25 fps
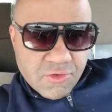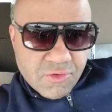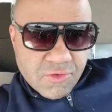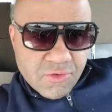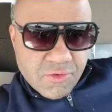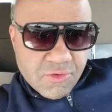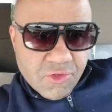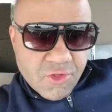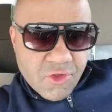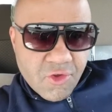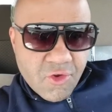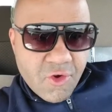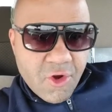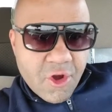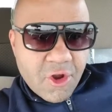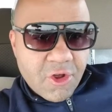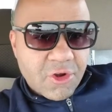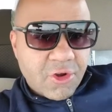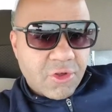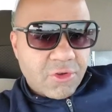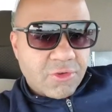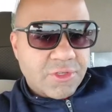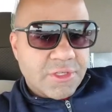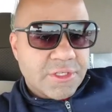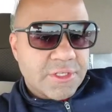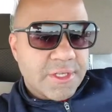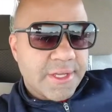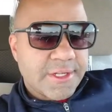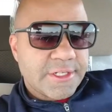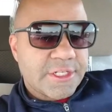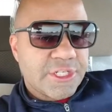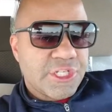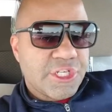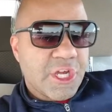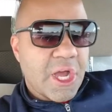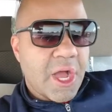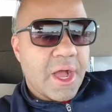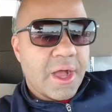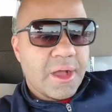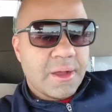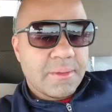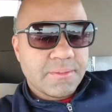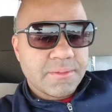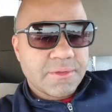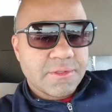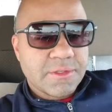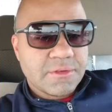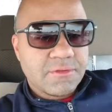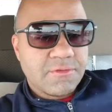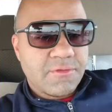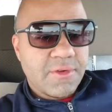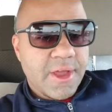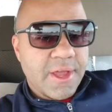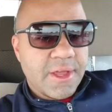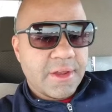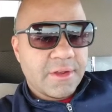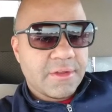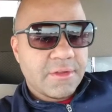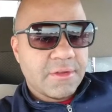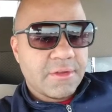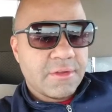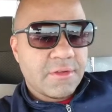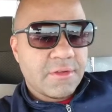there are no set jobs, right?